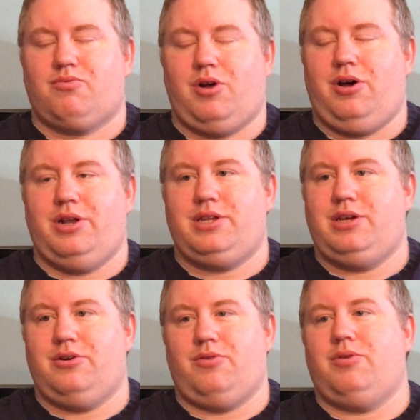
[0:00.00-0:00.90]
raw
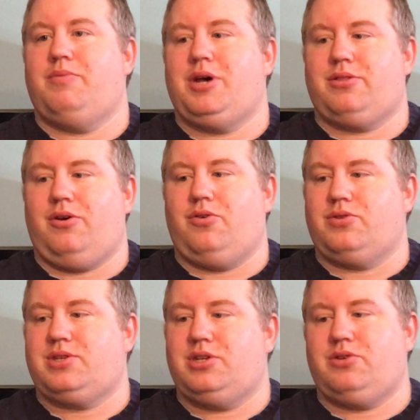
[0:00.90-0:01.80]
deal about the whole
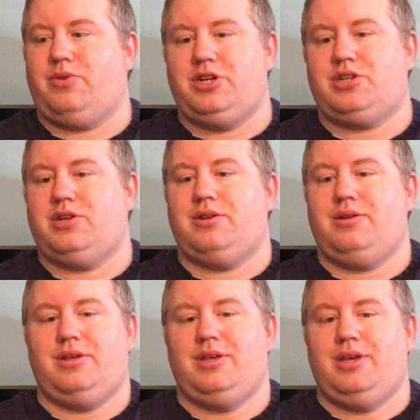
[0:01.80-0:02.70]

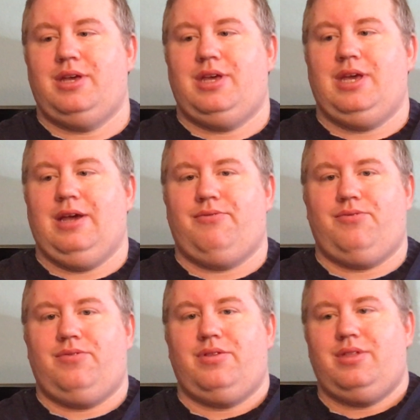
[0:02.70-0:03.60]
situation. If
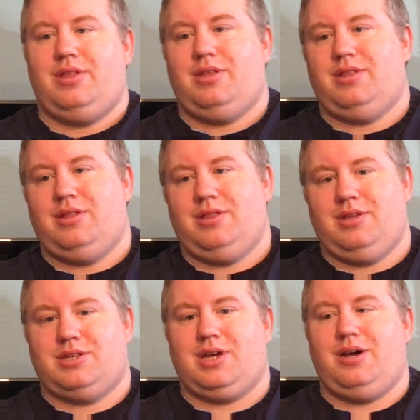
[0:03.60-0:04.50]

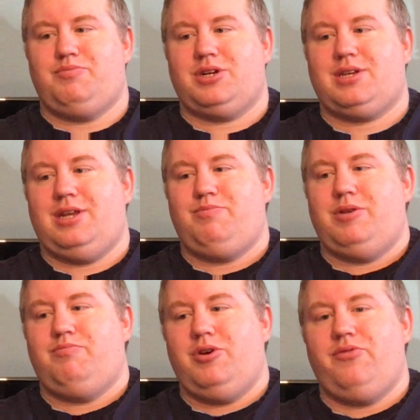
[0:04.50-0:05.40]
this object had
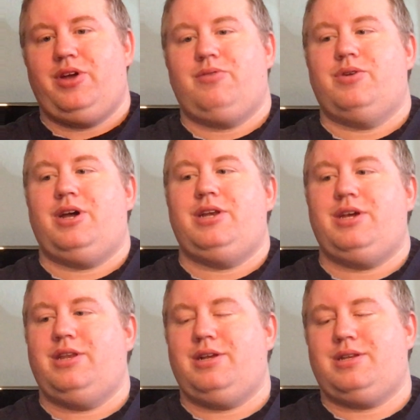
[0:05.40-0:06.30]
been moving when I'd
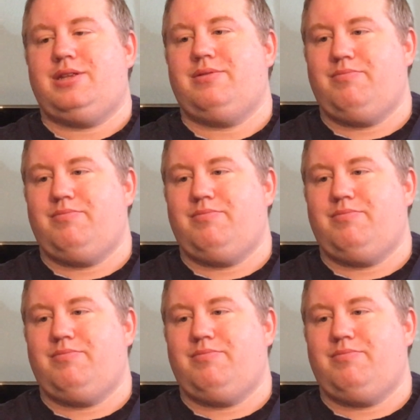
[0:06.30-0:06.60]
hit it,